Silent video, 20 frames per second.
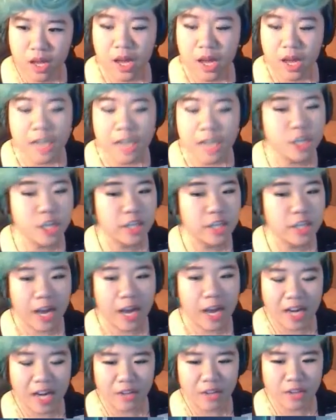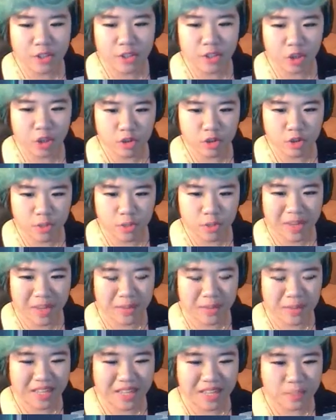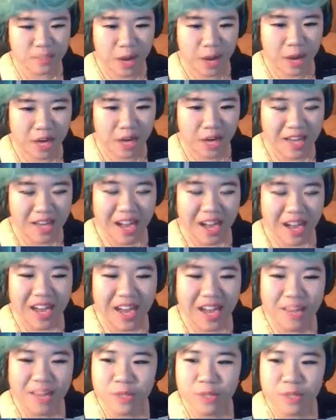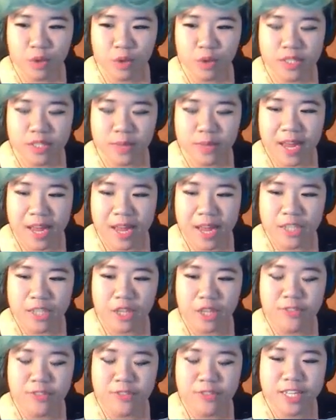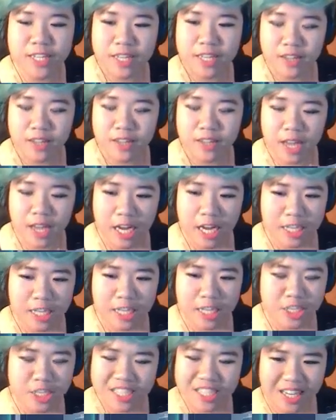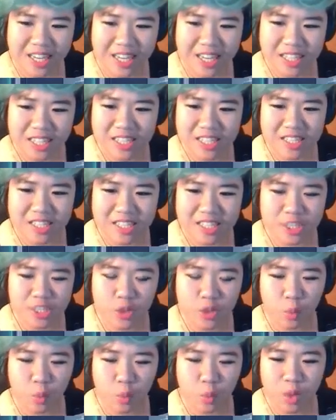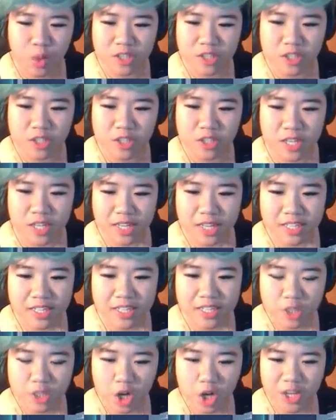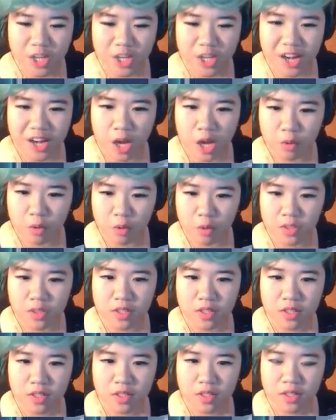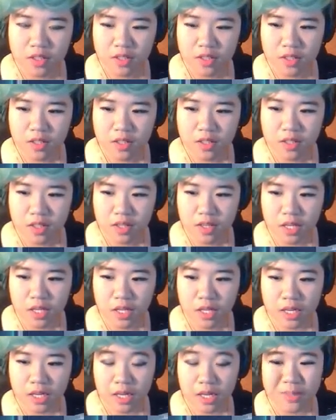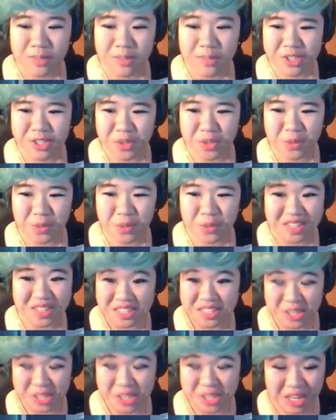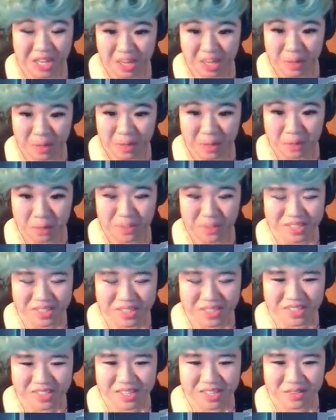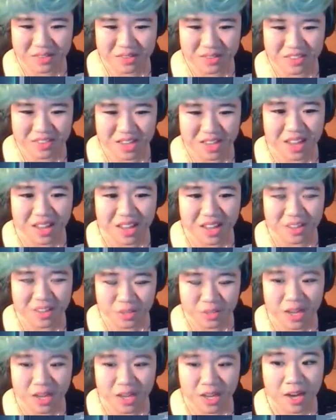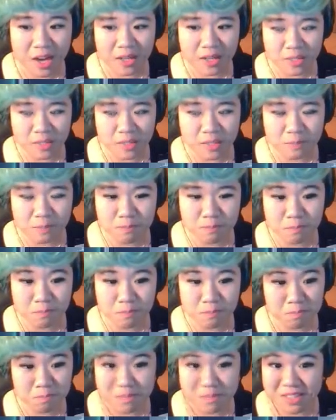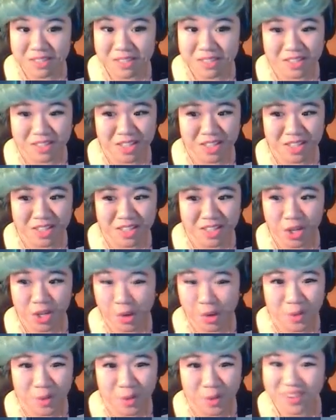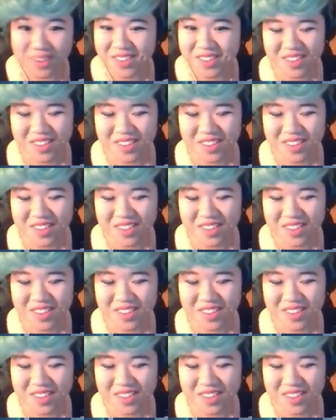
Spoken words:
I shall not allow the sorcerer to make me his pawn. I am the Chrism Angel of Jetica, destined to wander this earth alone. I'm not sure what he's talking about, but he sounds and looks unexpectedly heroic.